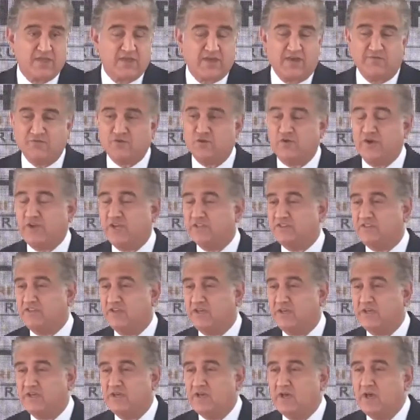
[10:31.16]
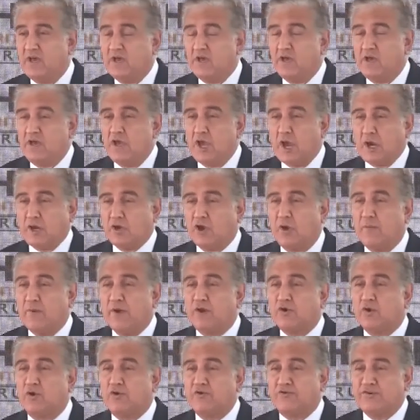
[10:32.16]
If you look at the
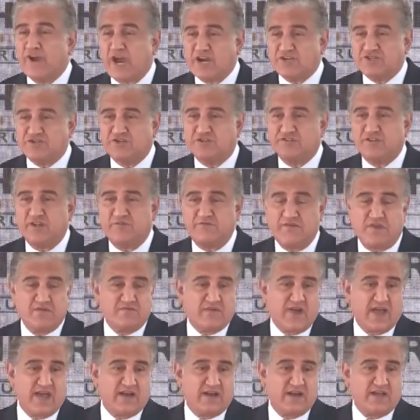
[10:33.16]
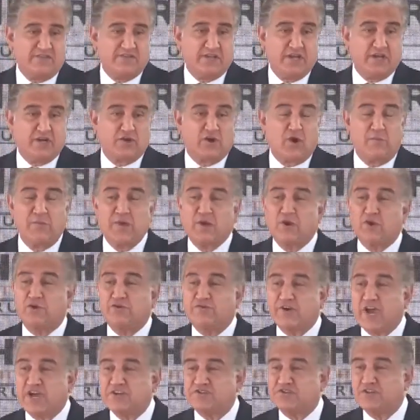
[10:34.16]
economic contraction that we've had and the economic
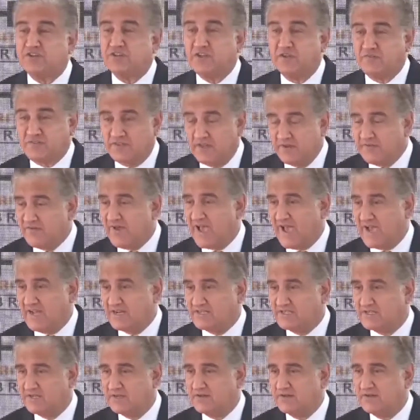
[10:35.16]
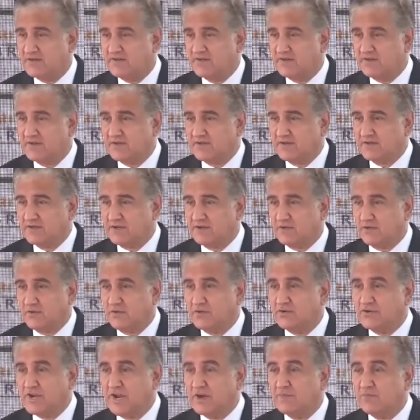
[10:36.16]
contraction that they've had,
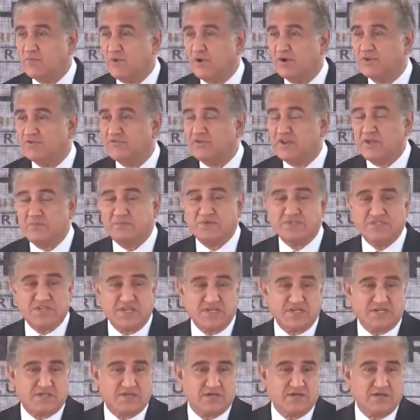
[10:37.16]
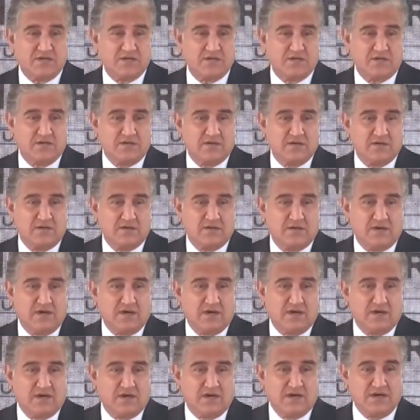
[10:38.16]
10.3%
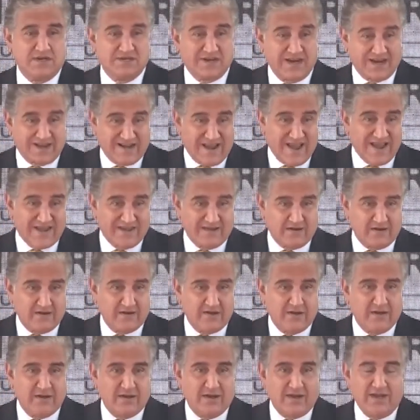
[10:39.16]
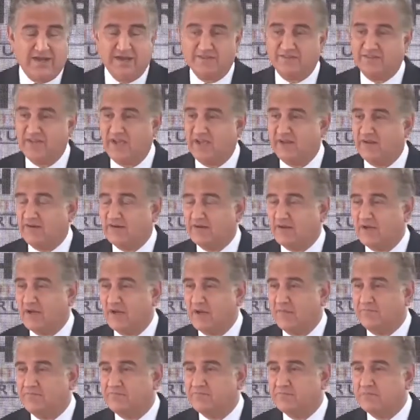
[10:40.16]
decline in
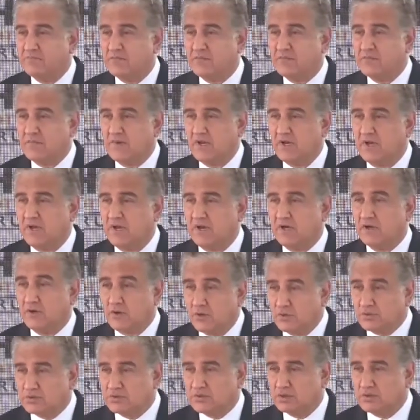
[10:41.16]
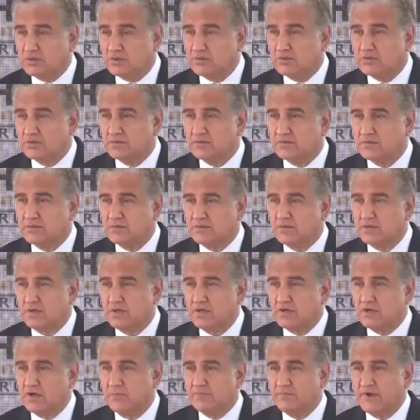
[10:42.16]
their growth
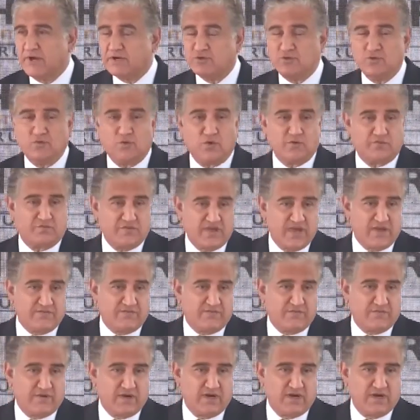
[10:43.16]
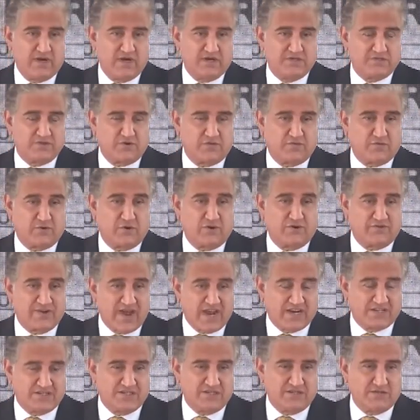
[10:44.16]
compared to what we have sort of
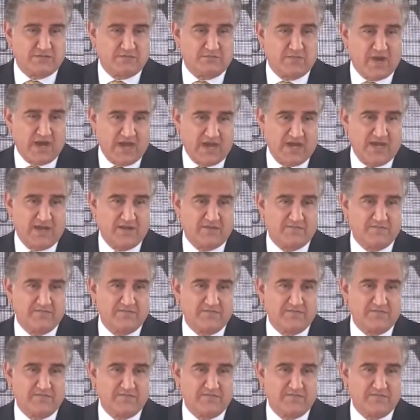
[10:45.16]
contracted by.